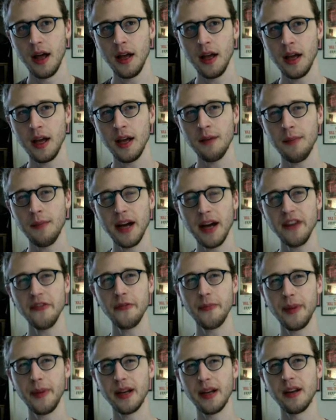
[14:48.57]
it, it might
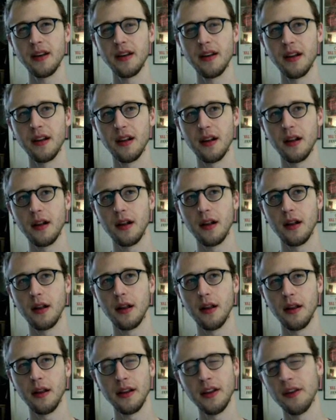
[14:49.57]
have been,
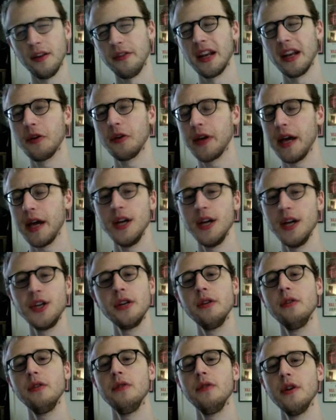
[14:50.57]
you know, the
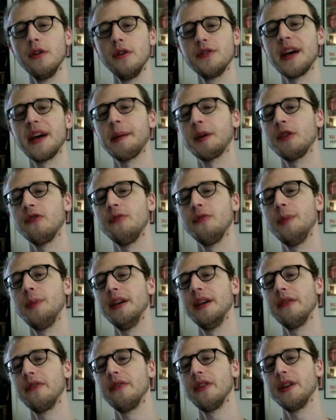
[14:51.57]
location, who knows, that could have
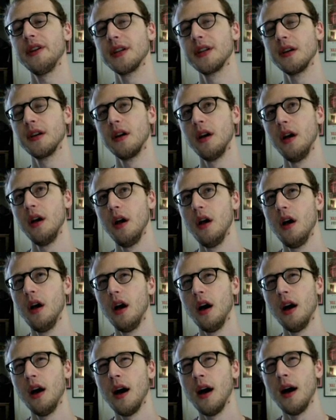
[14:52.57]
been different.
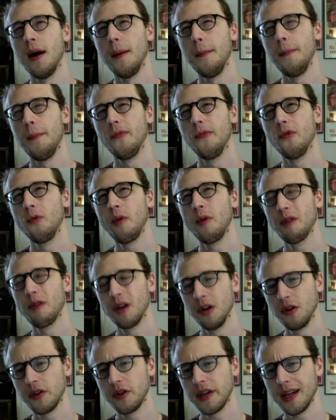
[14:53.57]
Uh, we
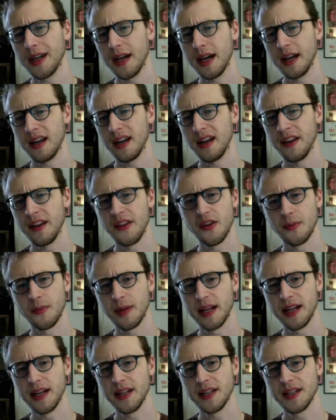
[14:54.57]
were looking at another
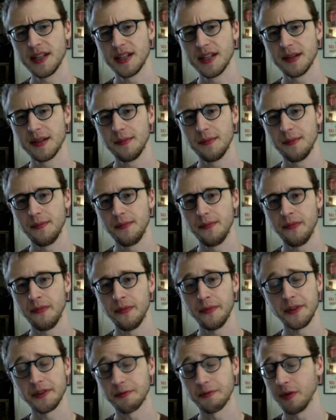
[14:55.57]
place,
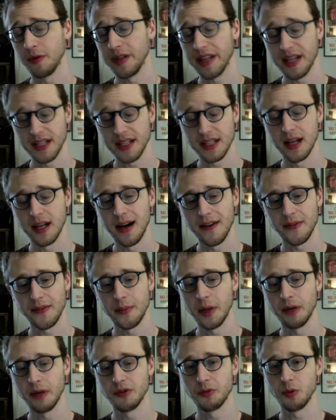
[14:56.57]
this really nice
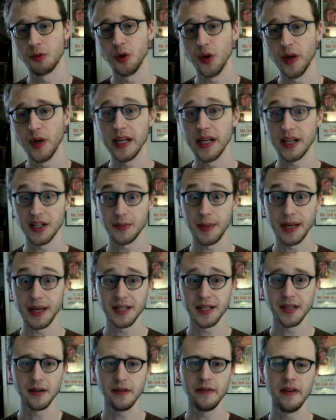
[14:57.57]
loft, but it was really
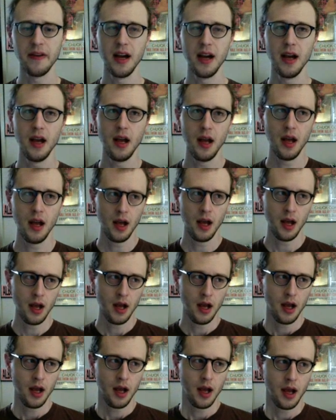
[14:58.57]
expensive.
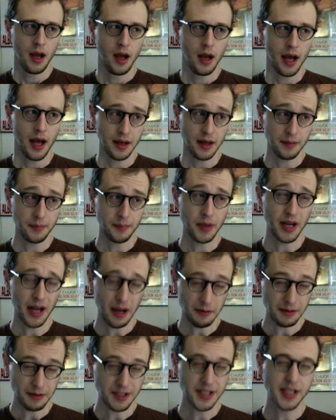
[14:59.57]
And, but
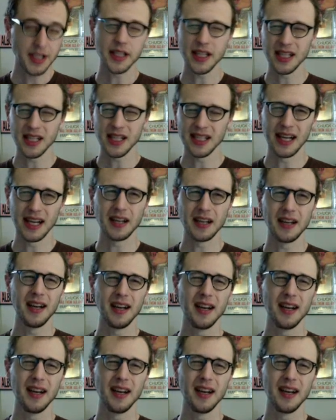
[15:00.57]
I was thinking like,